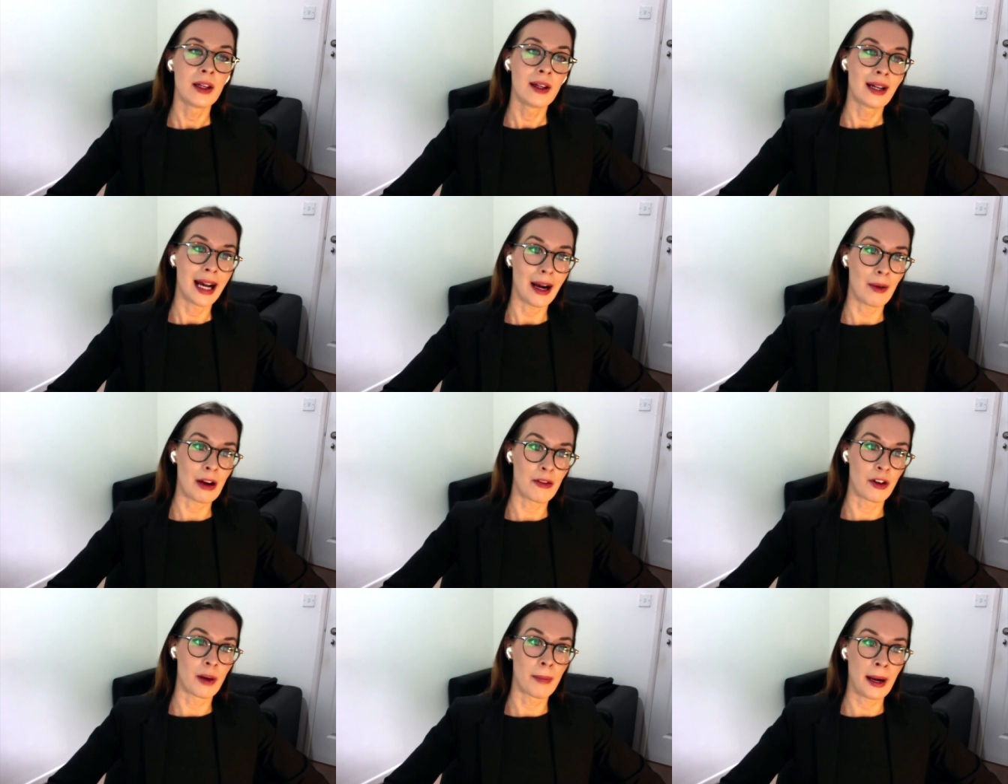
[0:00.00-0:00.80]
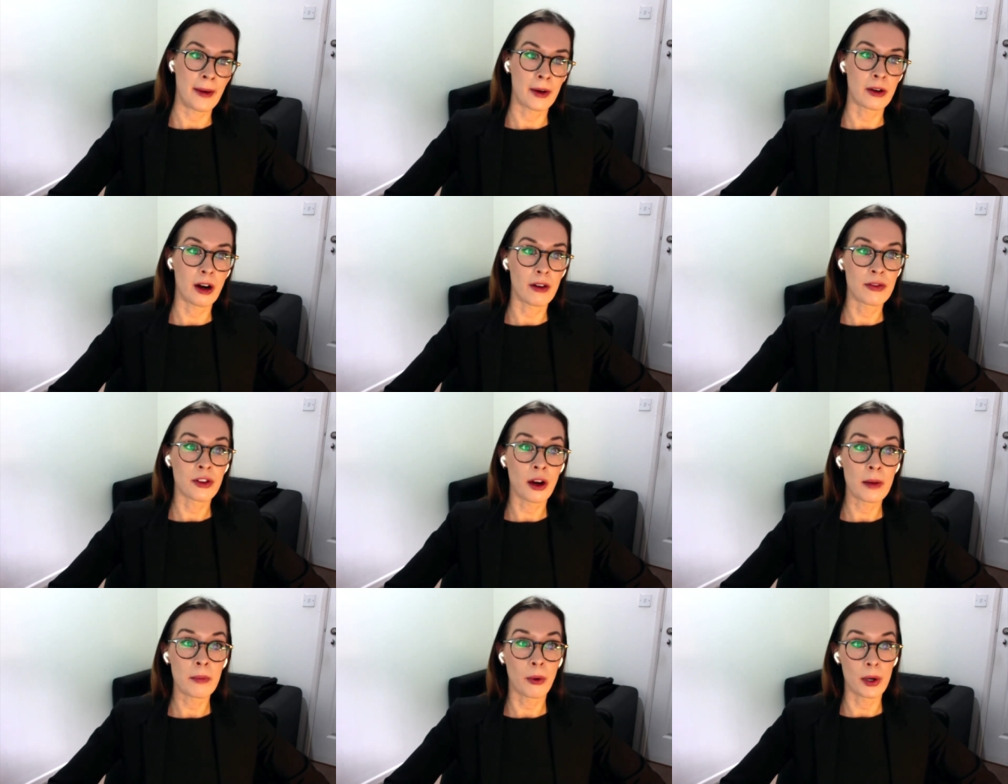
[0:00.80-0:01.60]
However, paragraph
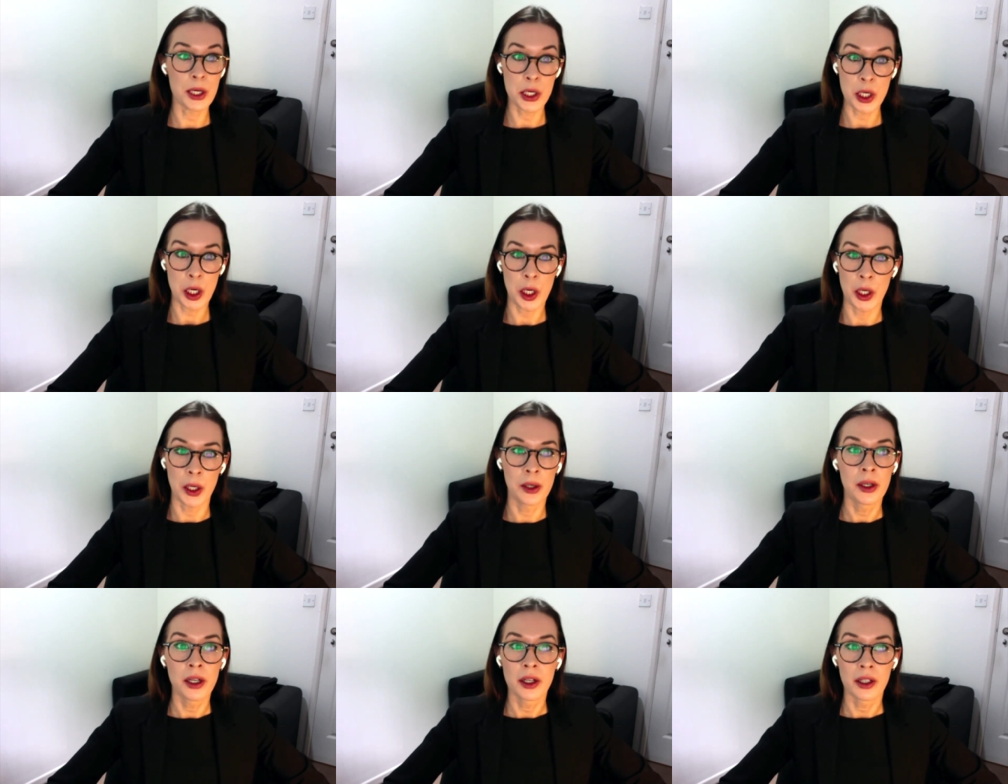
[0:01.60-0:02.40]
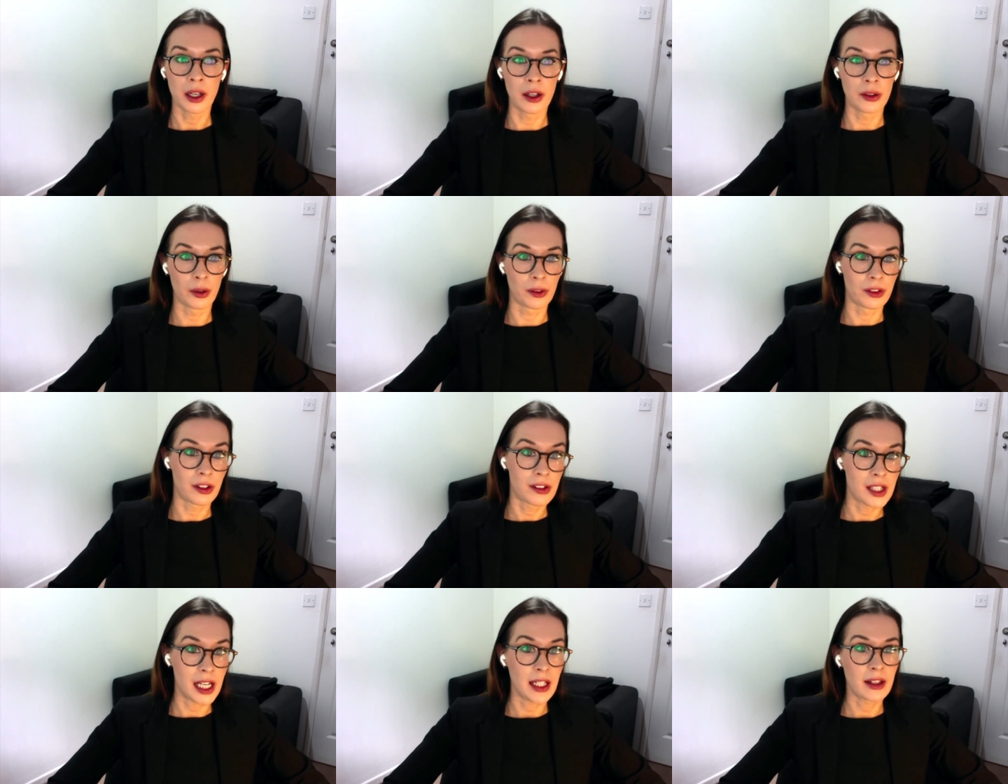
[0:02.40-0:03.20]
9.2 goes on to
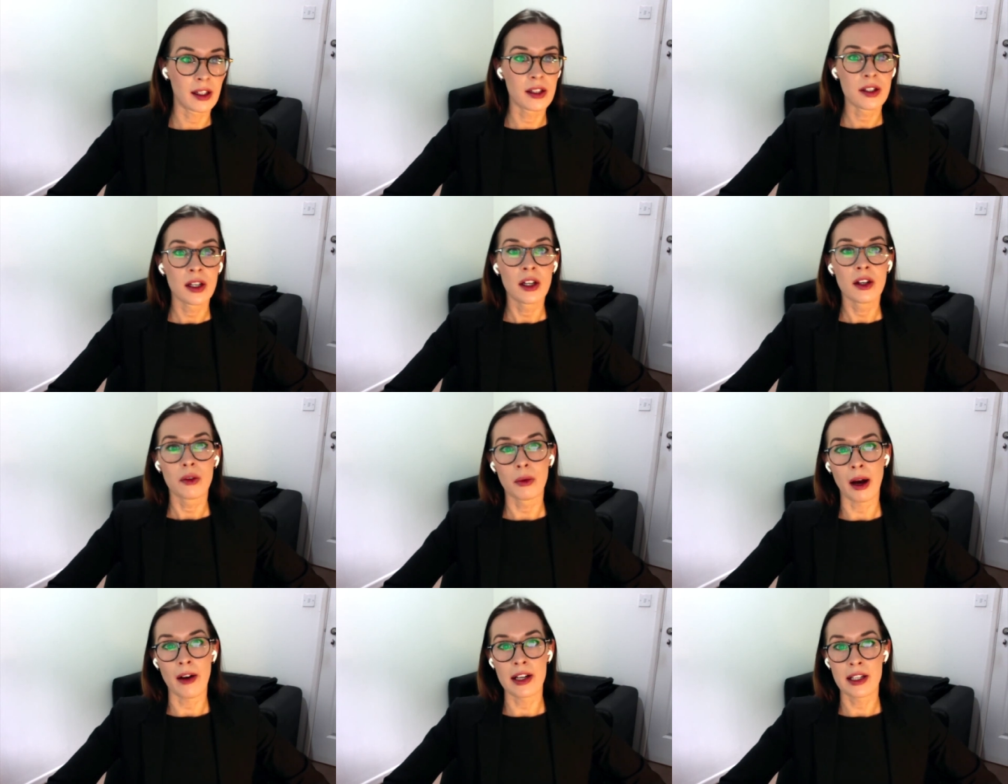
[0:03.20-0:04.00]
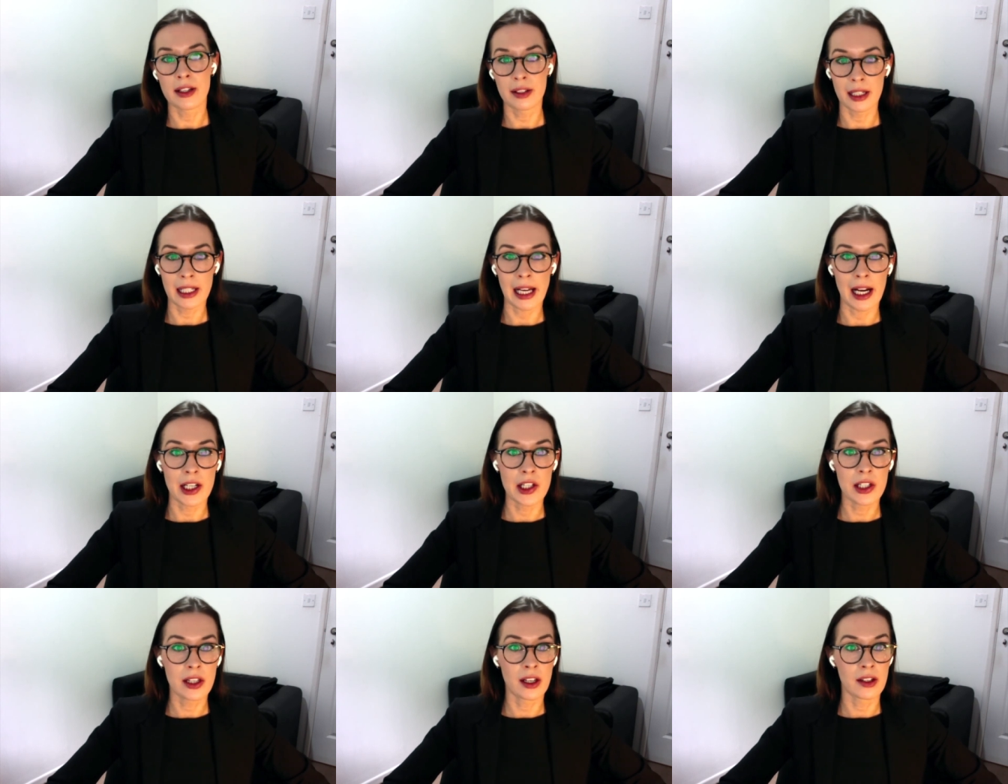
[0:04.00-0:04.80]
state that where it is
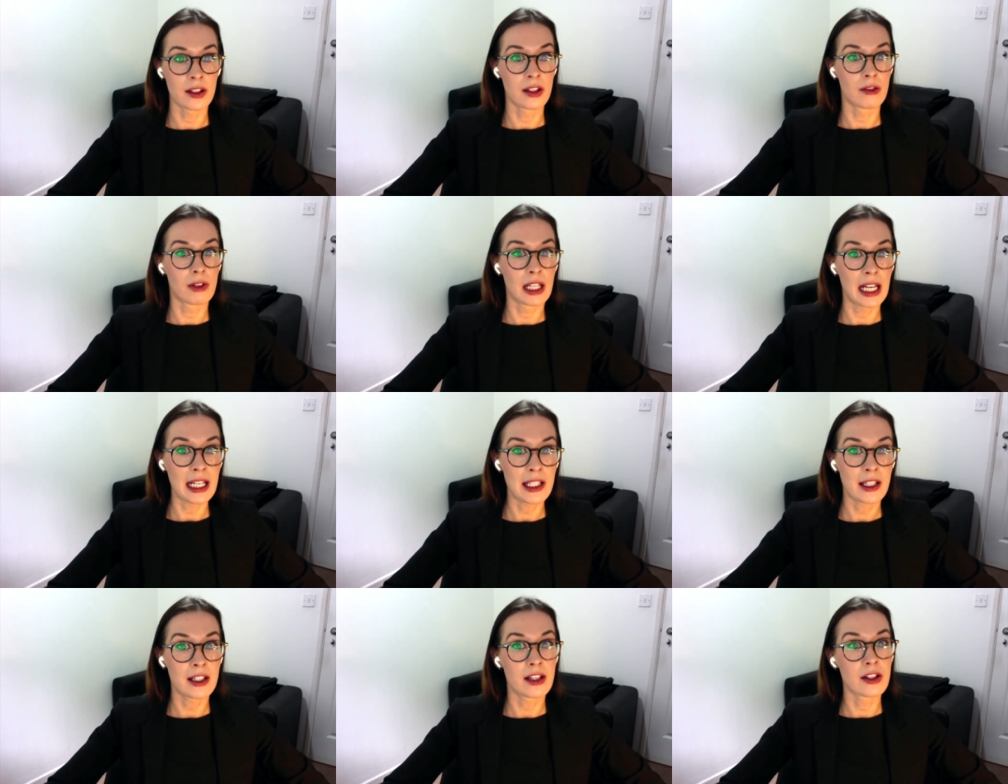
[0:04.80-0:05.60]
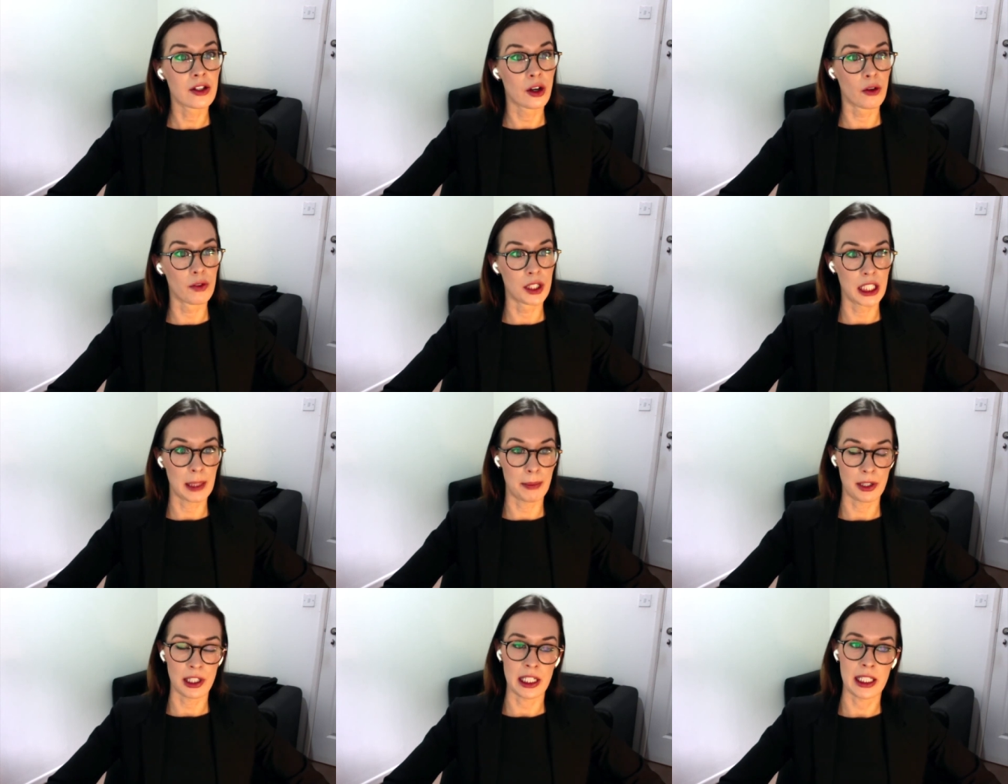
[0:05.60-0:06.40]
alleged that the related insolvency
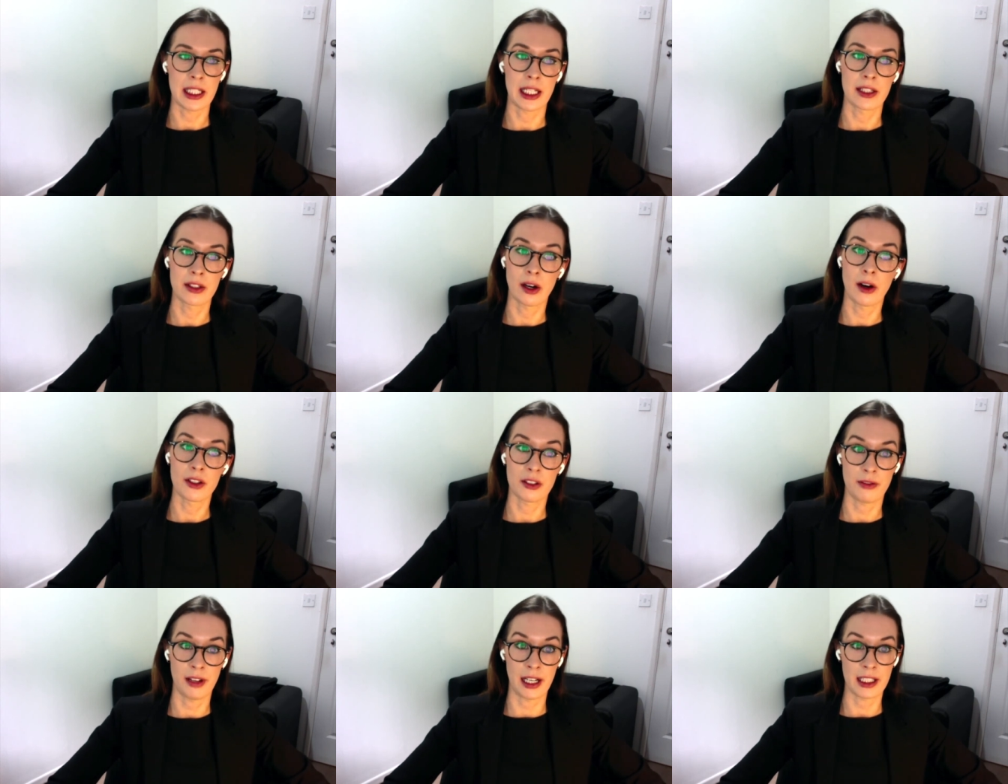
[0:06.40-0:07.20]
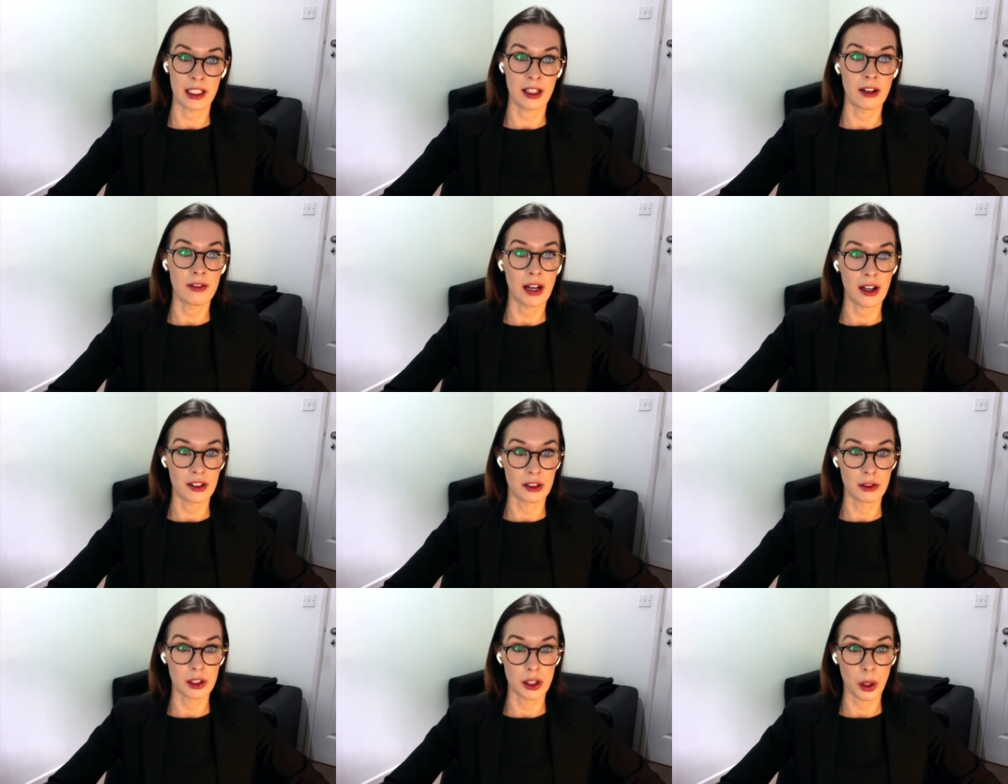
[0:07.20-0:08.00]
proceedings are defective as
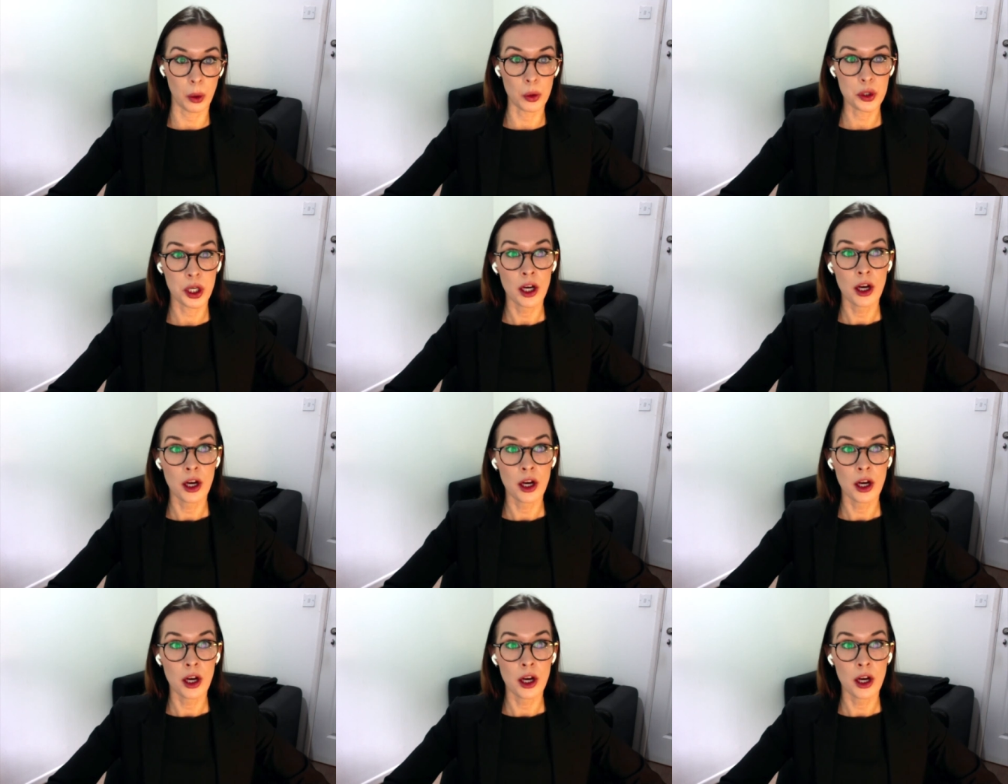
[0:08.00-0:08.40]
a result,